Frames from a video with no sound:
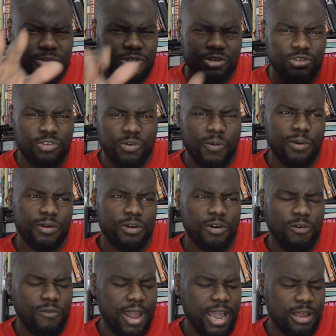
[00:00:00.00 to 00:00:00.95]
I'm sure someone
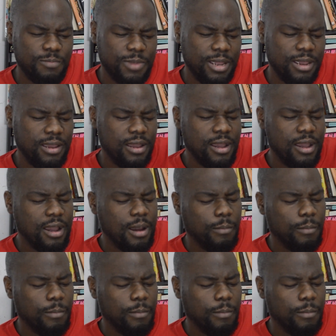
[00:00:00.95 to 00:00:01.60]
will correct me.